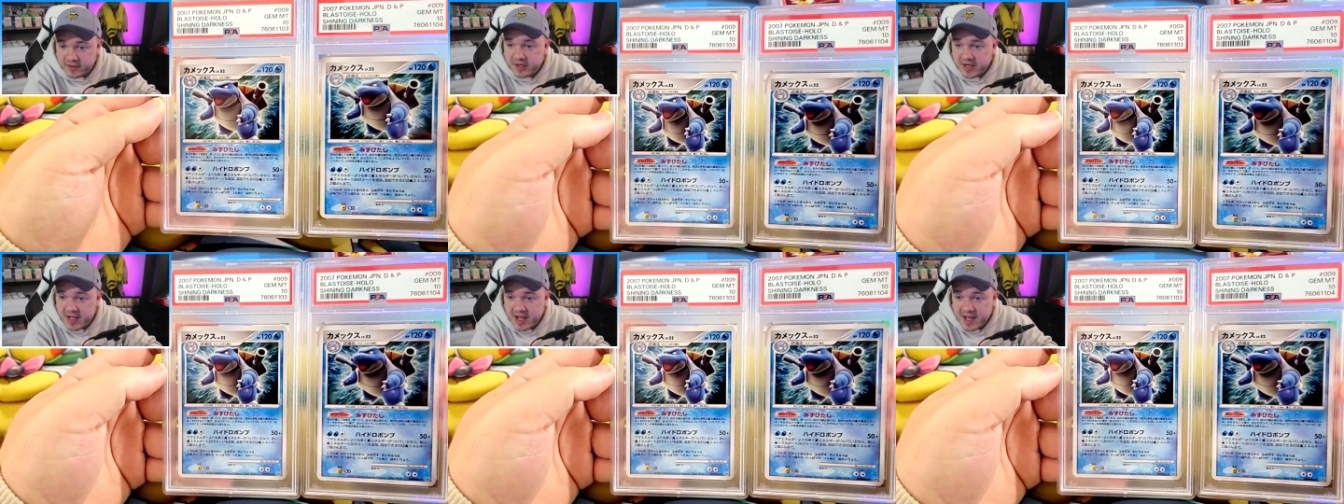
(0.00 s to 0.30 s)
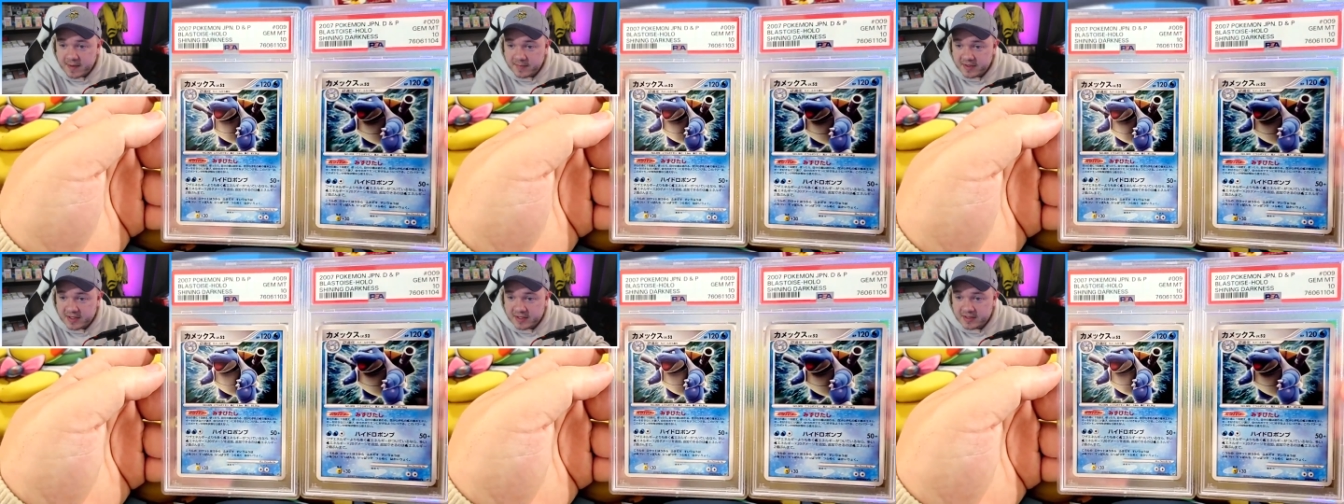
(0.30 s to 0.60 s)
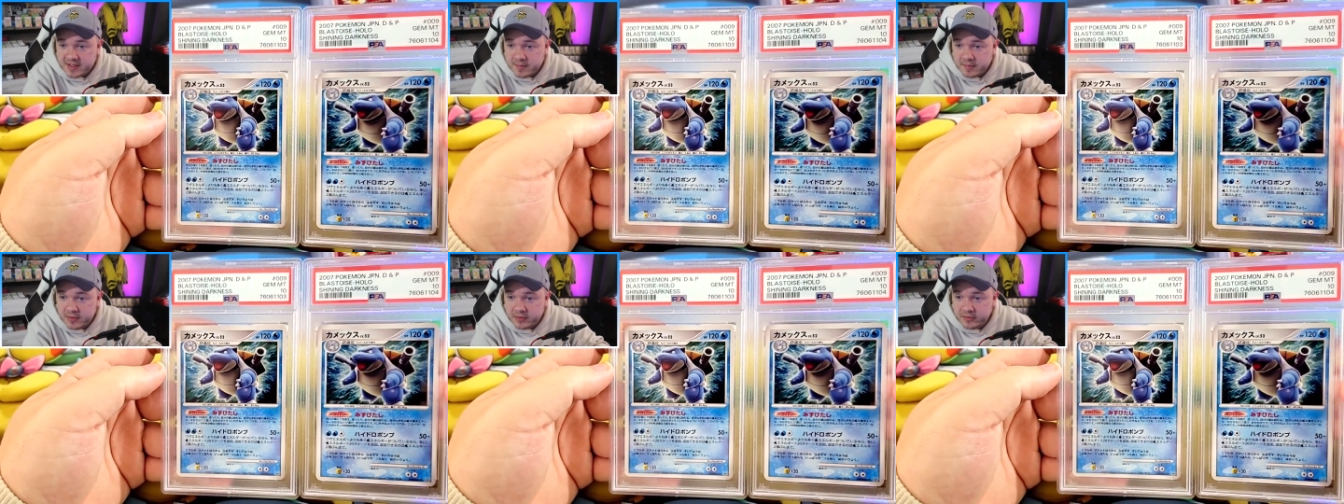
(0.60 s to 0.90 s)
Pretty happy that
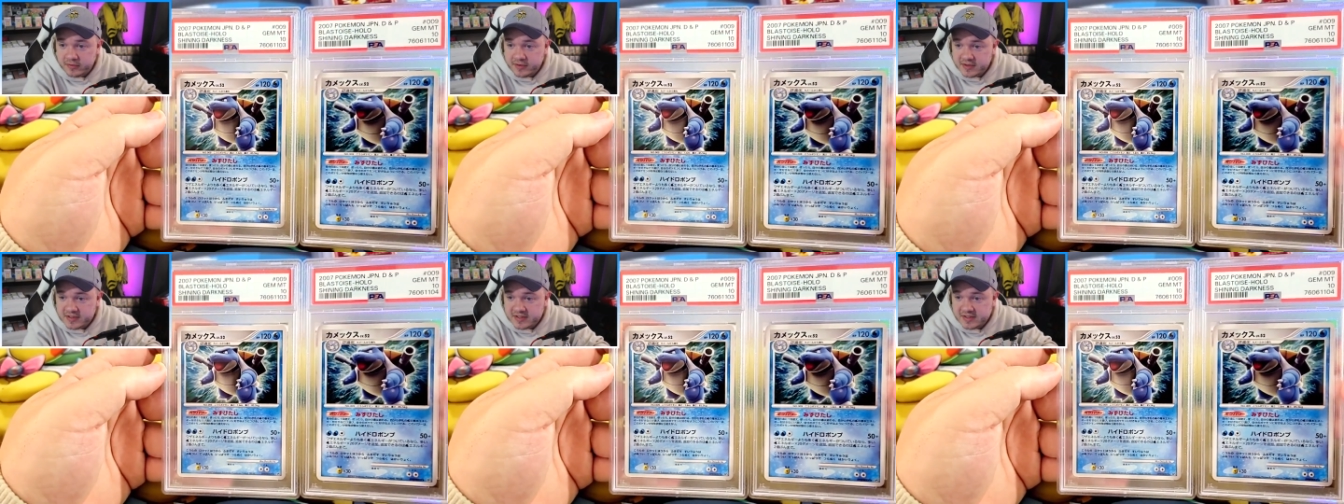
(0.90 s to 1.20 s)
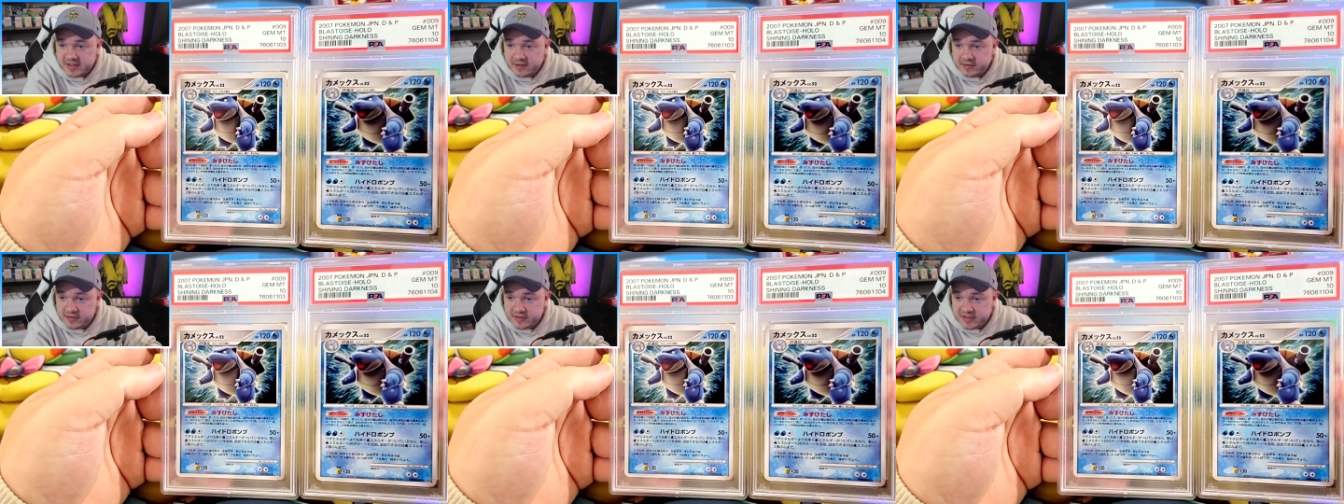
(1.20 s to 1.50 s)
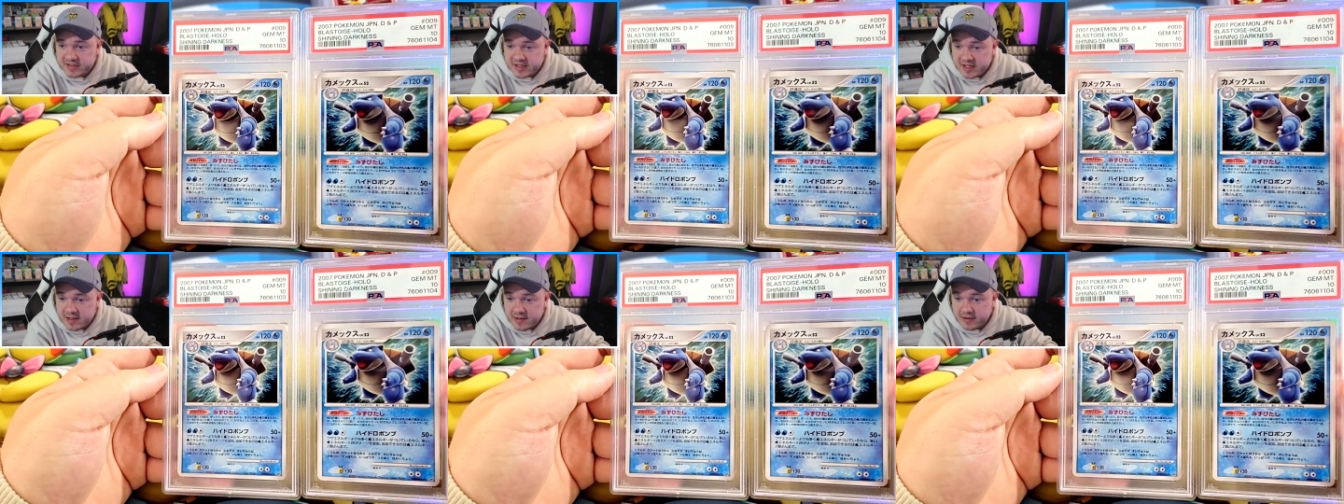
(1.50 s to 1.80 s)
they both still
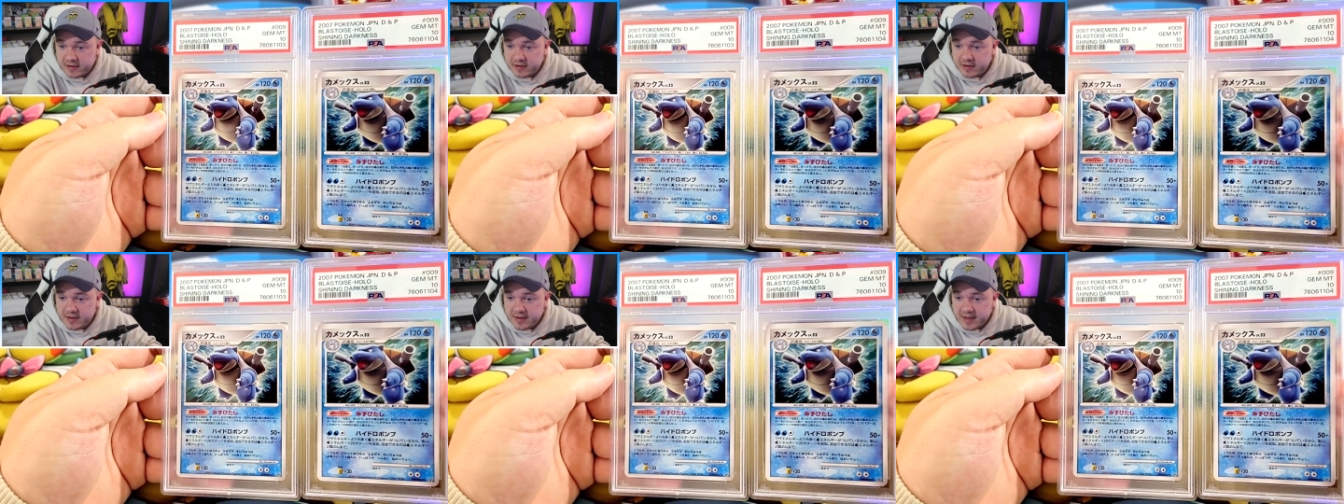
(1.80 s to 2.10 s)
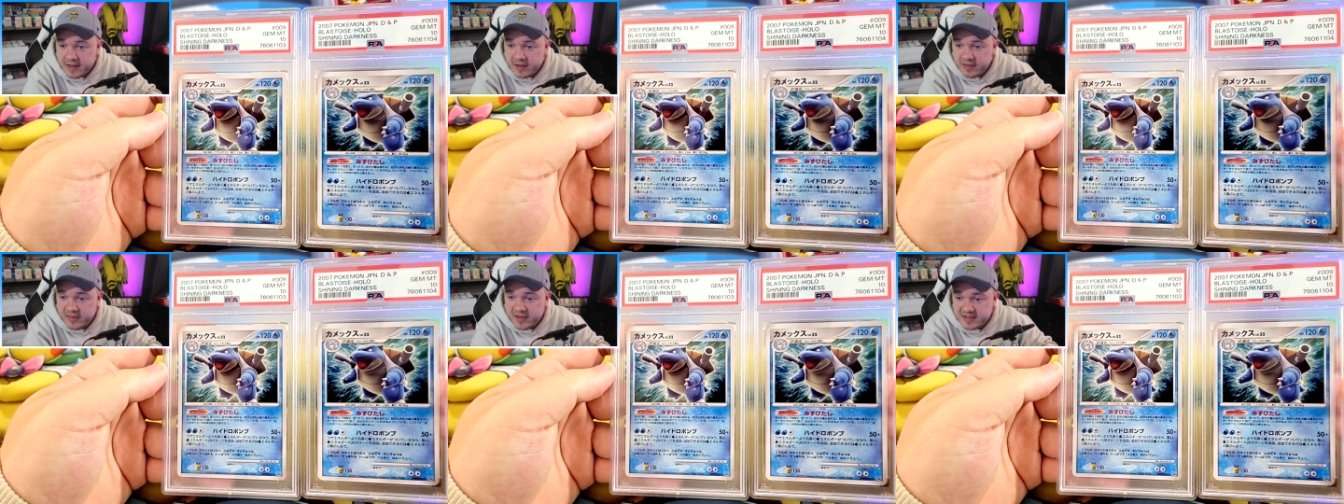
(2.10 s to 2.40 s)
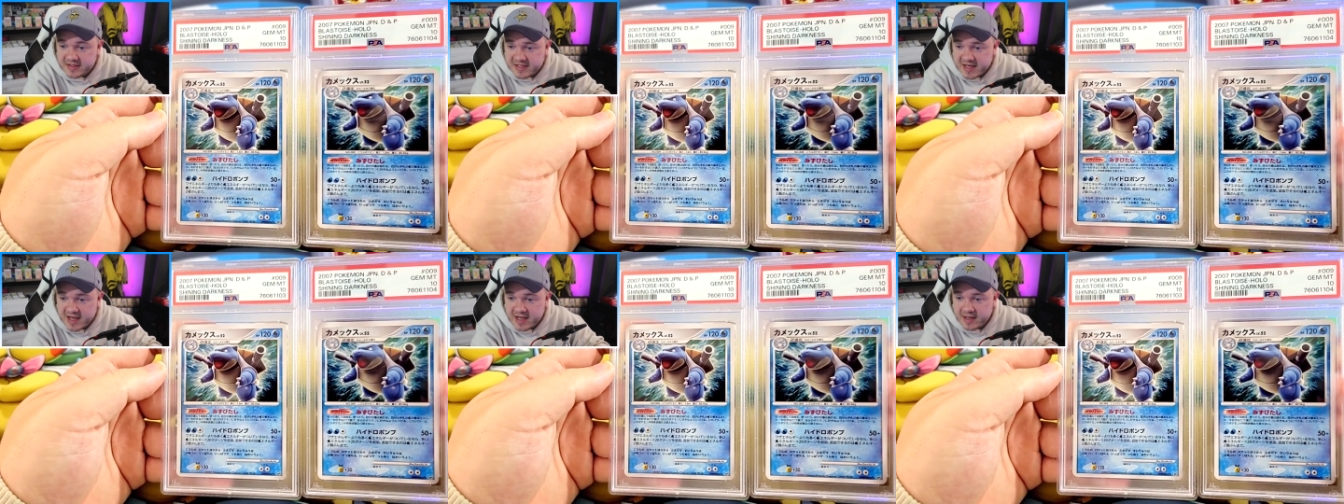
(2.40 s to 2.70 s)
secured the
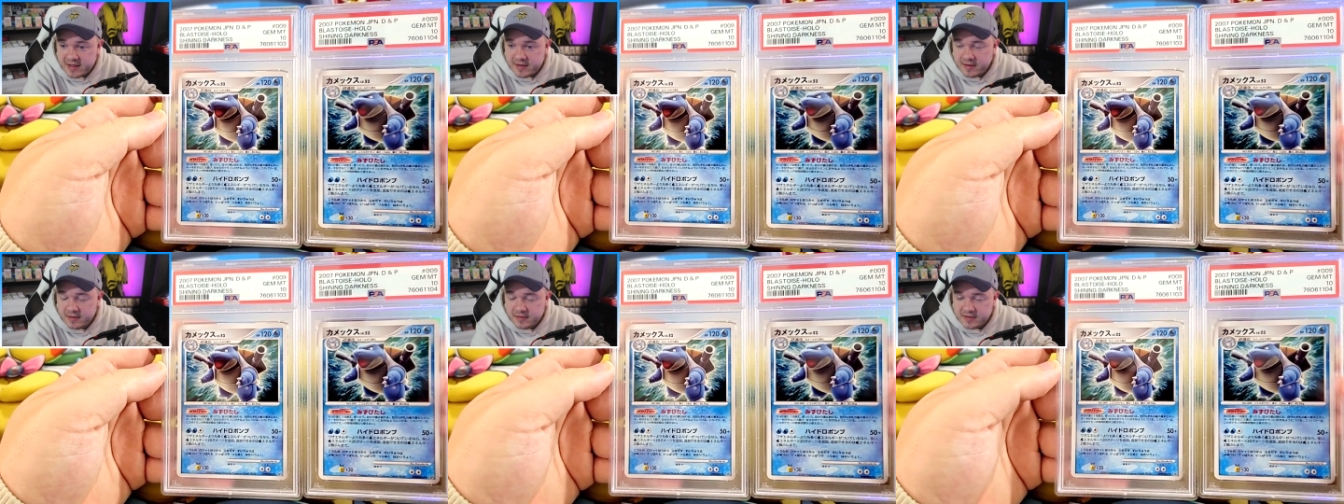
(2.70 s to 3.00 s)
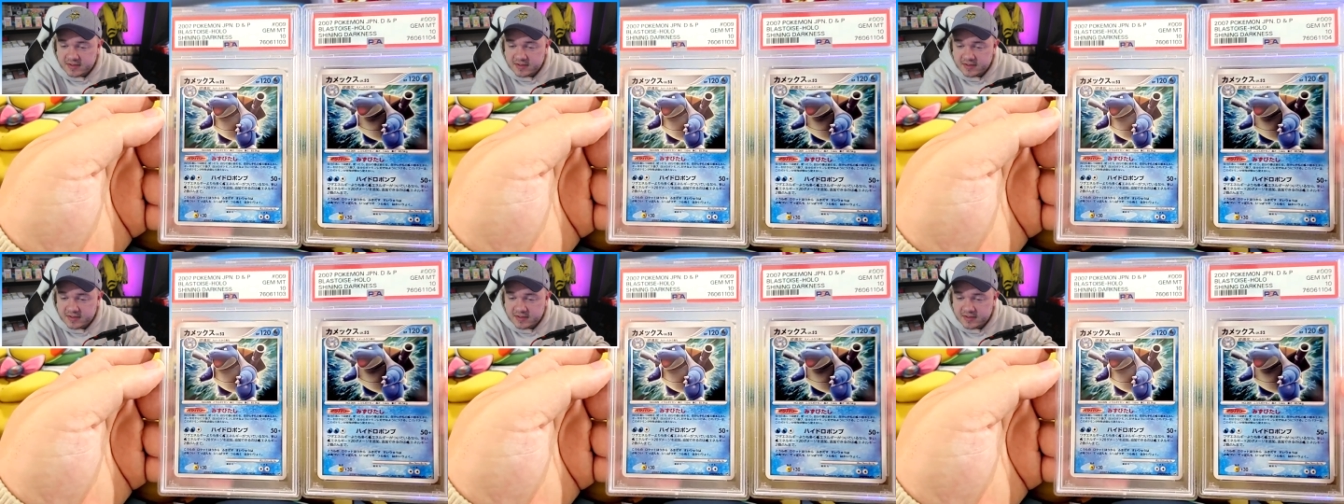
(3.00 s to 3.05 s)
10.